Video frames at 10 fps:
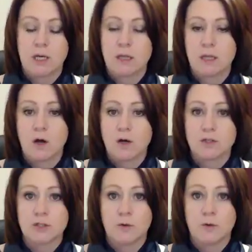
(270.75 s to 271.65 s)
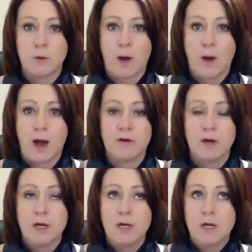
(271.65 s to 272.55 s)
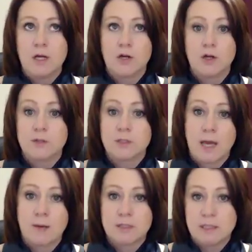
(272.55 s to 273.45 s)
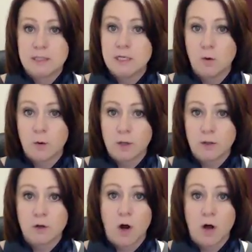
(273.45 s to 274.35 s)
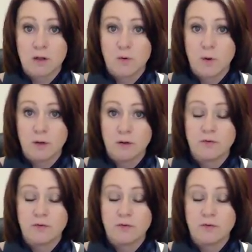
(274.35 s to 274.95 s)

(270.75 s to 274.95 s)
And then also if you're using MCT oil or olive oil